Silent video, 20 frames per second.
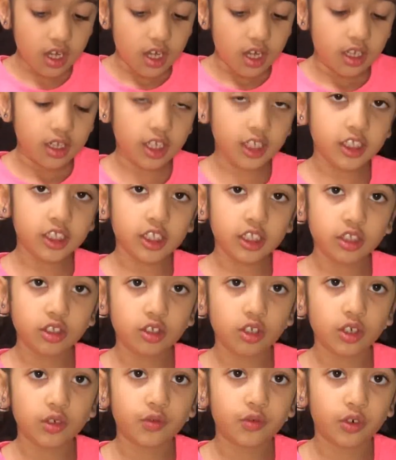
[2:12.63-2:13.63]
This is
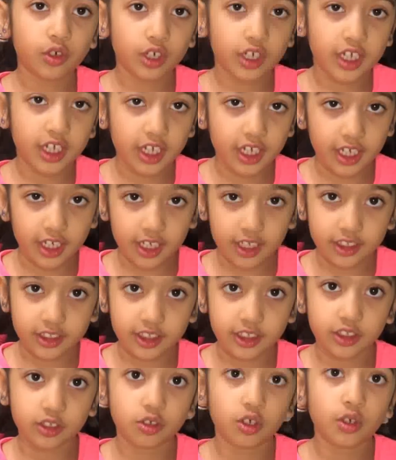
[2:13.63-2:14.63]
good for kids.
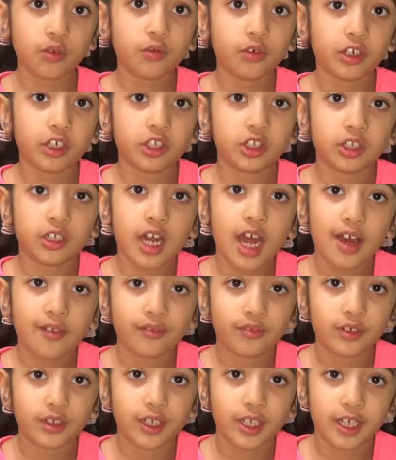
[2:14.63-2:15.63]
It's good for
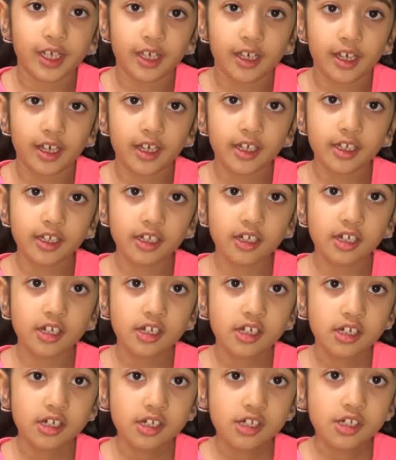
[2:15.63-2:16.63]
traveling.
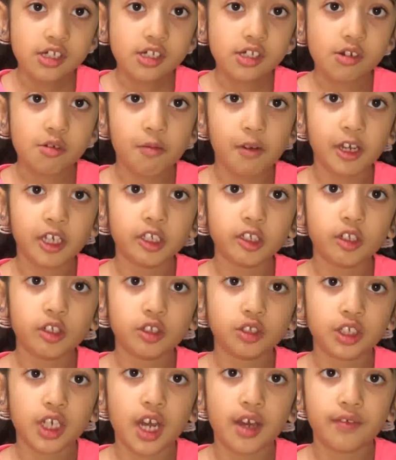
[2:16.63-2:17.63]
So when you
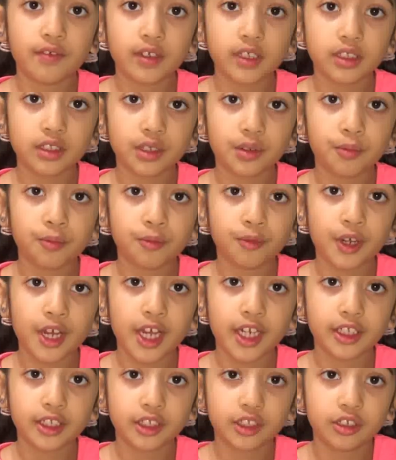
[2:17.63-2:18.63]
travel
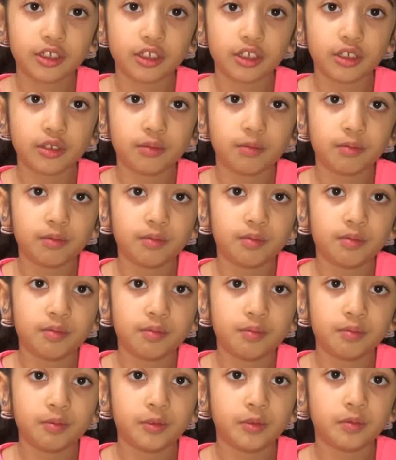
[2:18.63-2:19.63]
somewhere, it's good
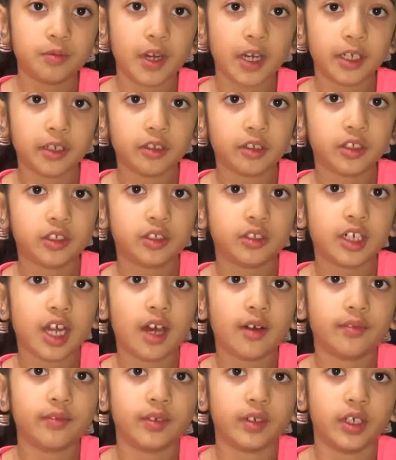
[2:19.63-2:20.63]
when you
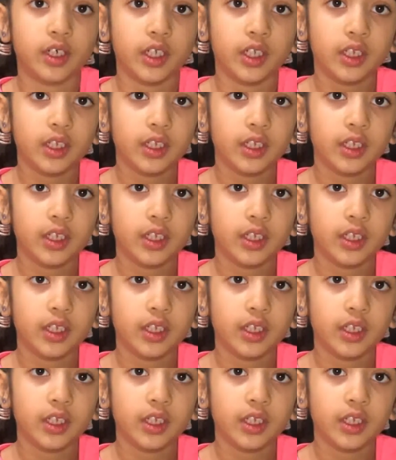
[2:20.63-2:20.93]
travel.